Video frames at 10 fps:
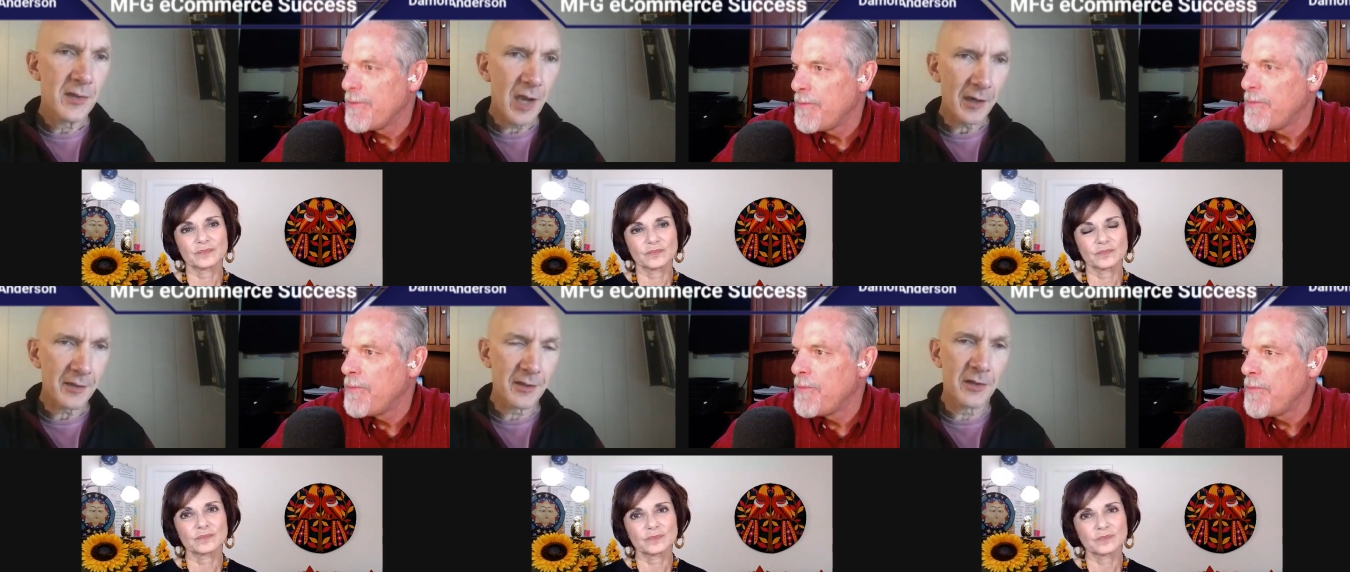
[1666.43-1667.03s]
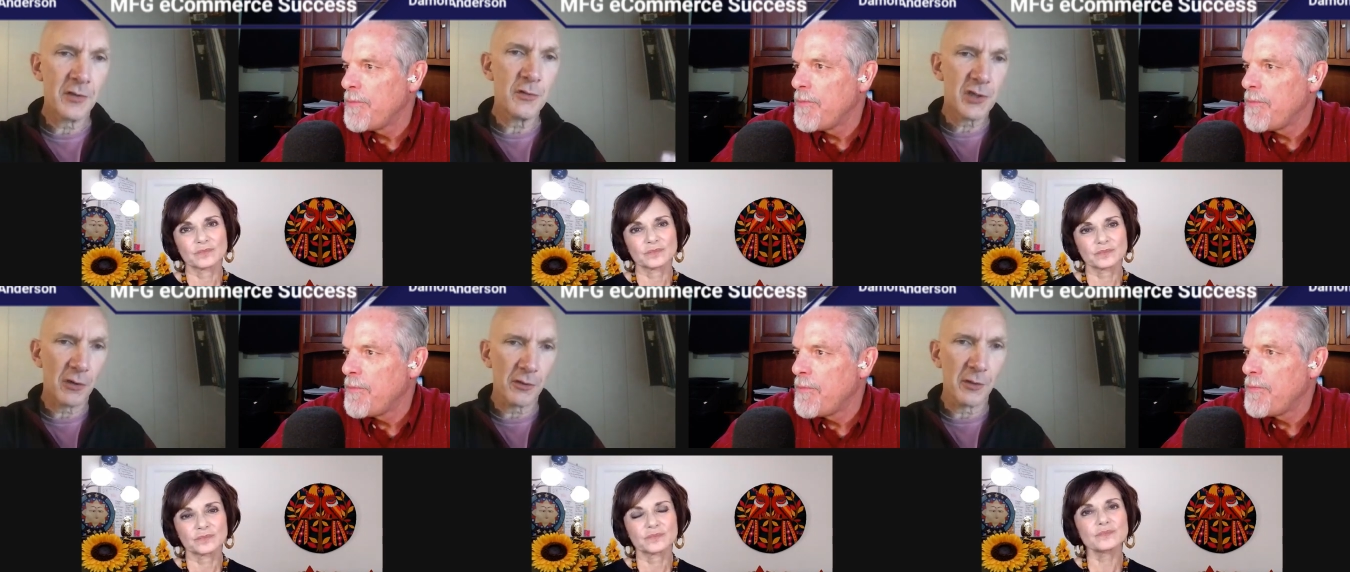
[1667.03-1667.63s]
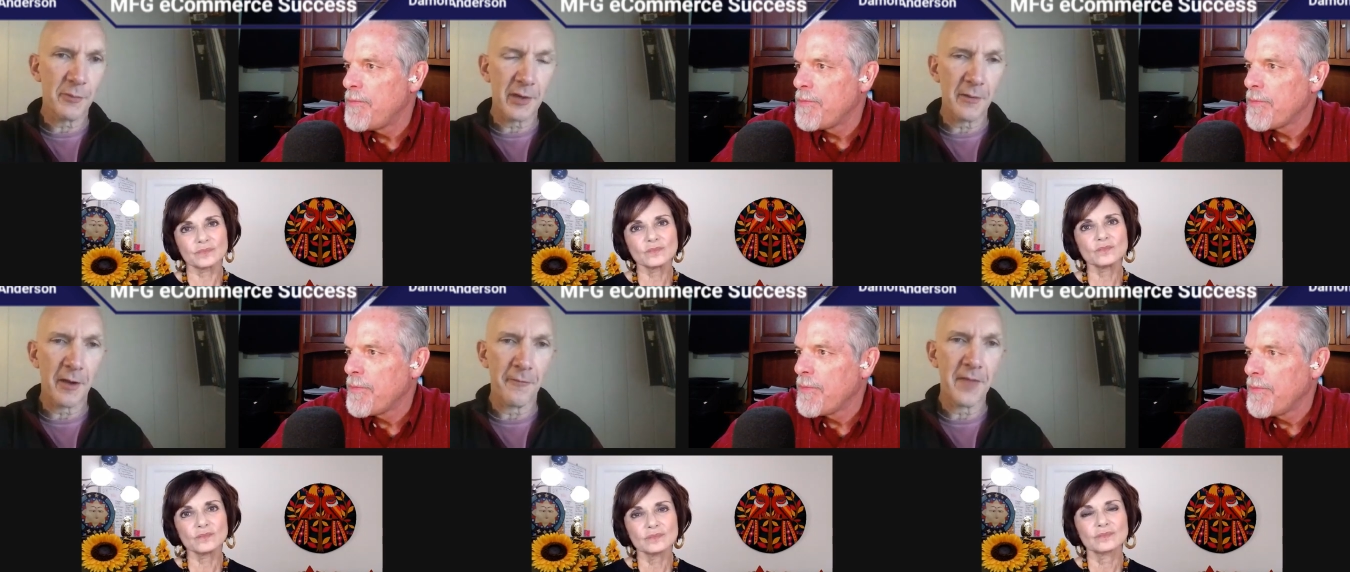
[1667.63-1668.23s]
Speaker 1: Talk. Uh, can you share a little bit of,
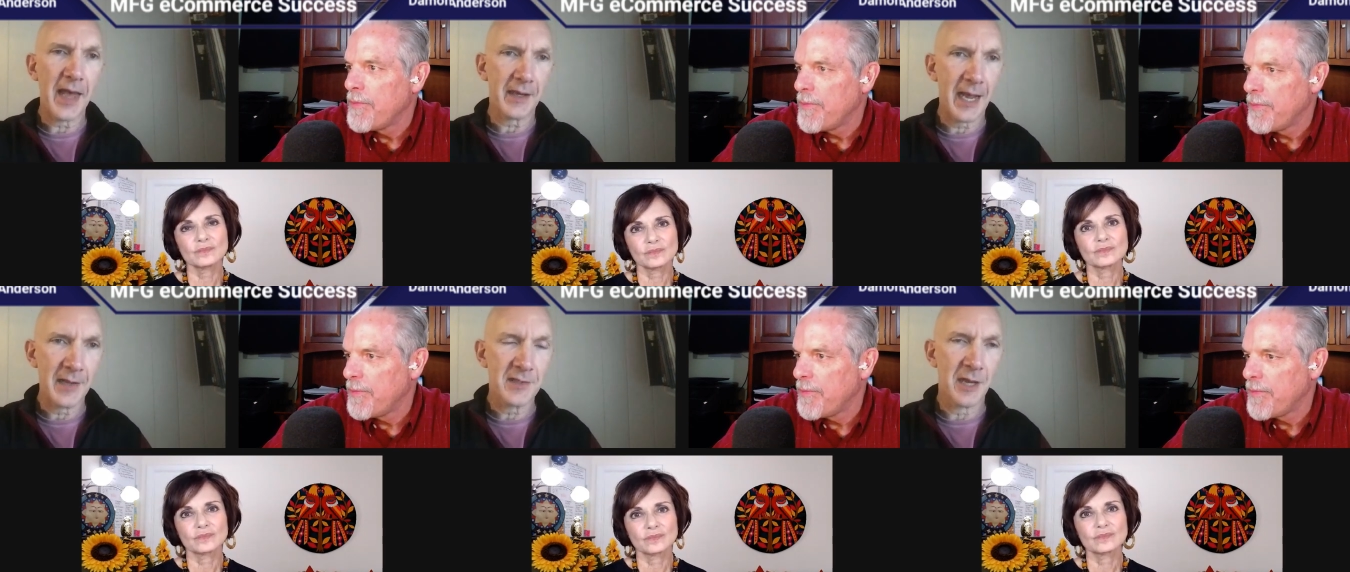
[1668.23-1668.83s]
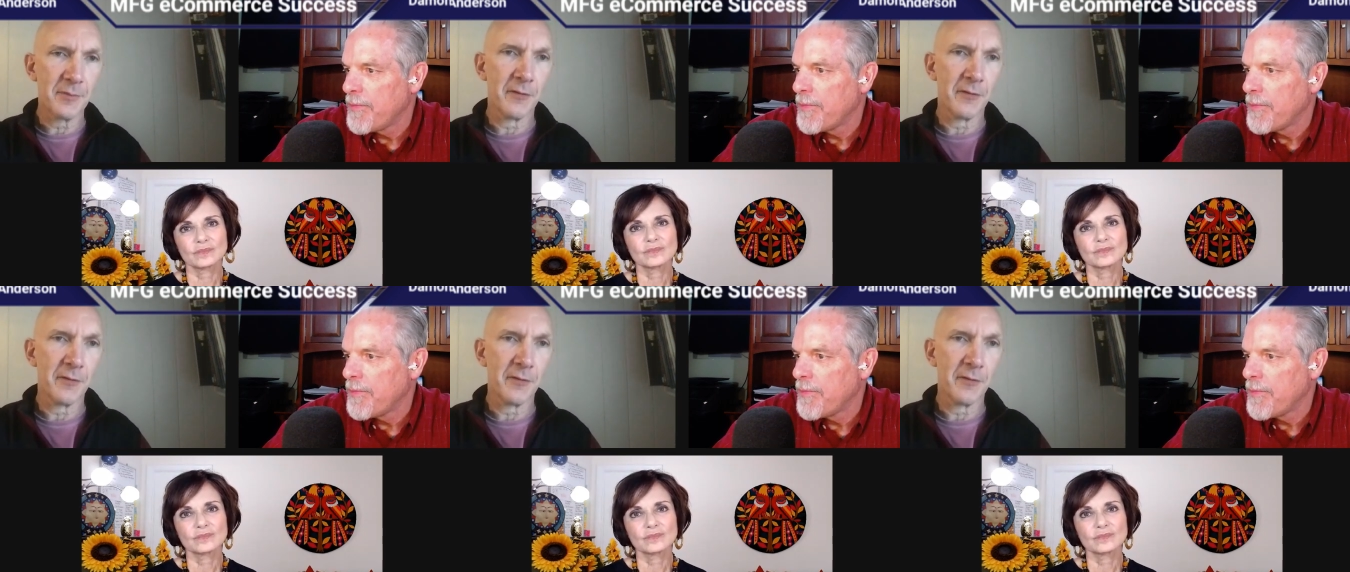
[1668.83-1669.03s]
of, that concept